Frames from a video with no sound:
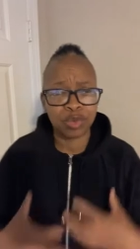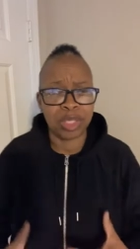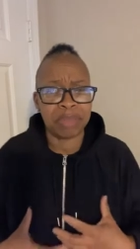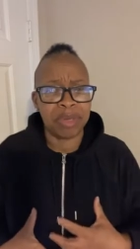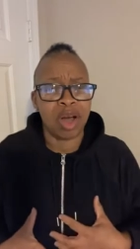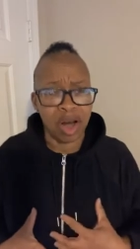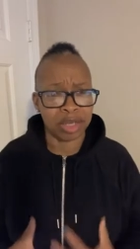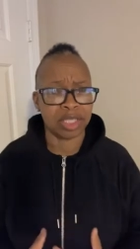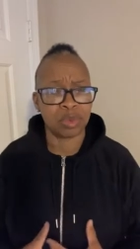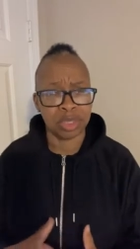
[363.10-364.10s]
really be
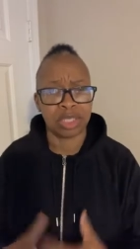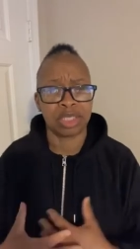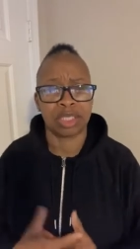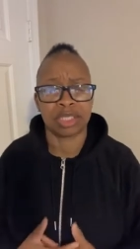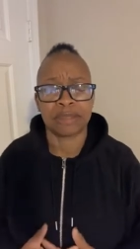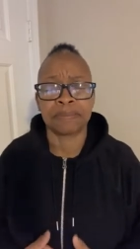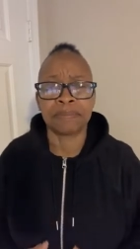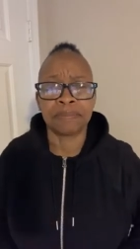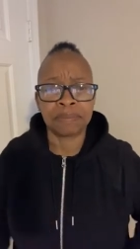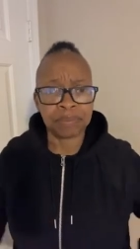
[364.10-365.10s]
honest with each other.
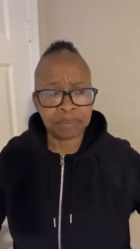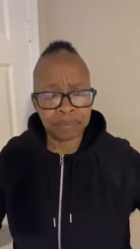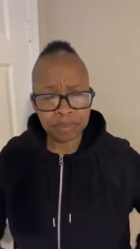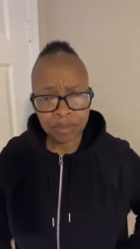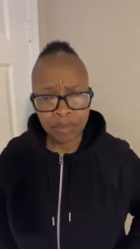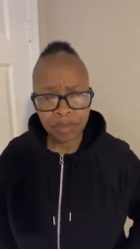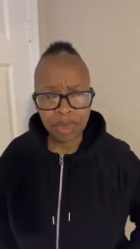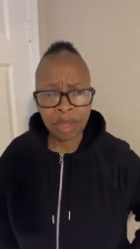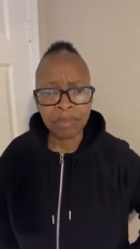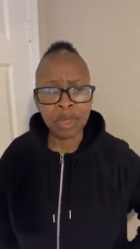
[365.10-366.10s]

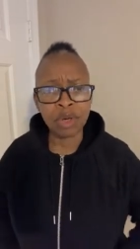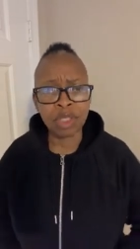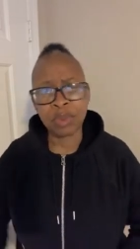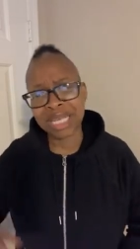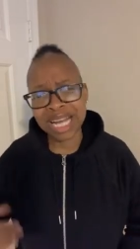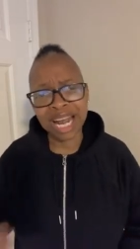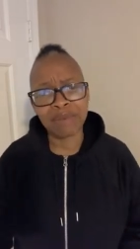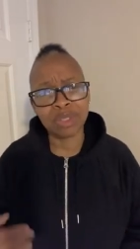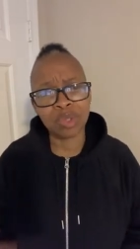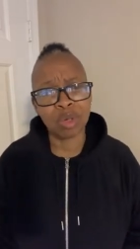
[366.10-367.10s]
Because we
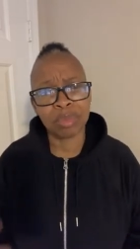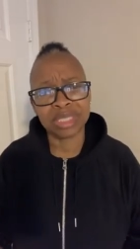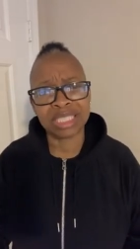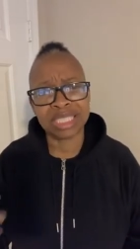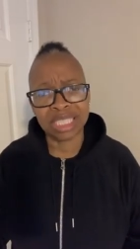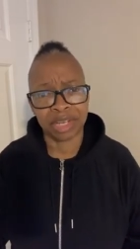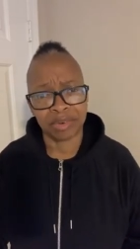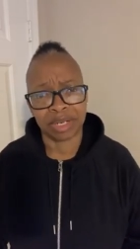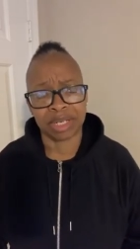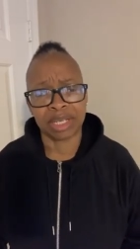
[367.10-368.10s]
carry so much
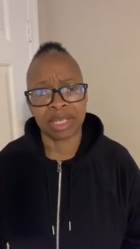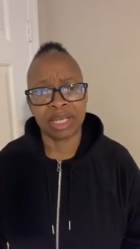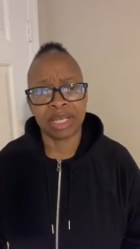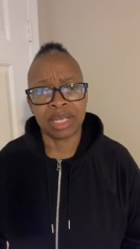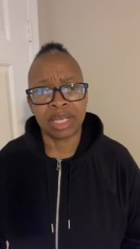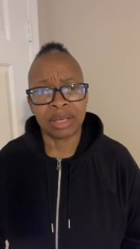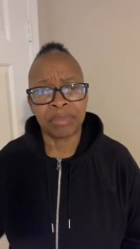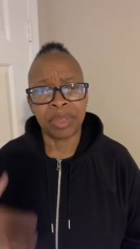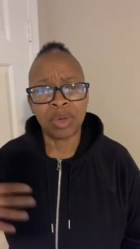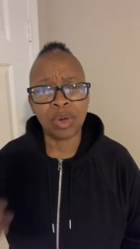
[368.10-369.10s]
secret.
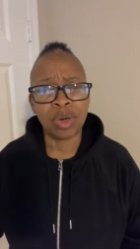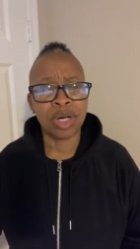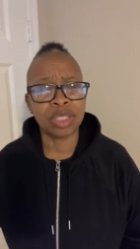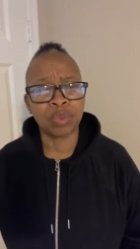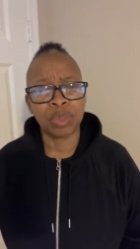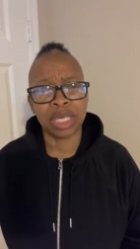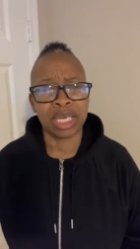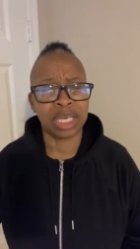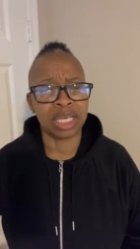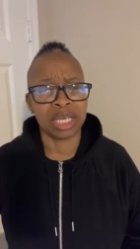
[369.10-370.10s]
Because
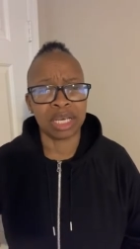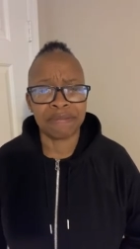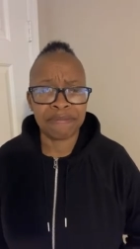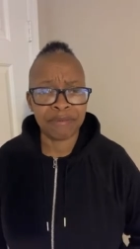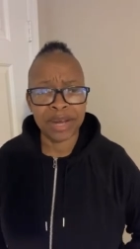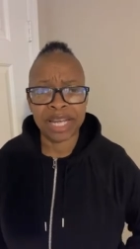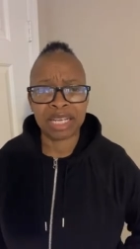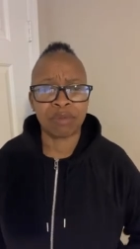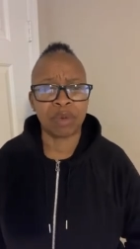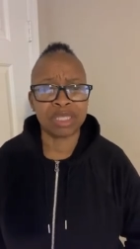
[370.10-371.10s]
we are afraid
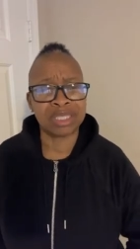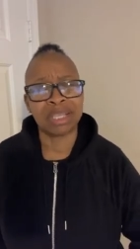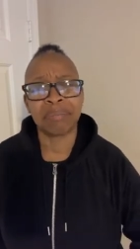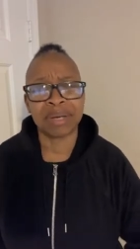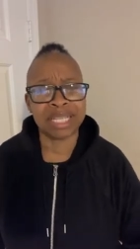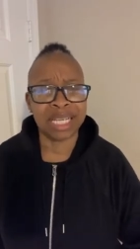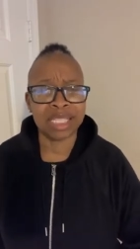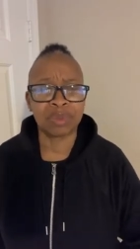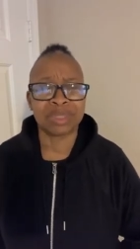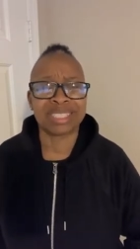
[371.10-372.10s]
of what somebody
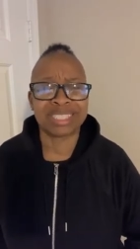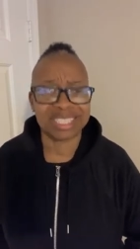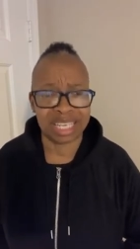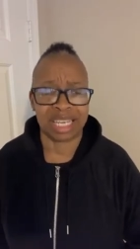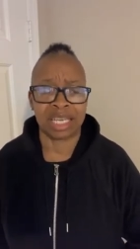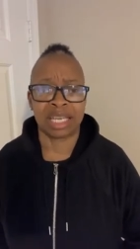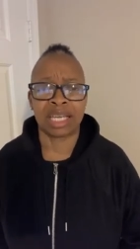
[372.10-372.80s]
else would say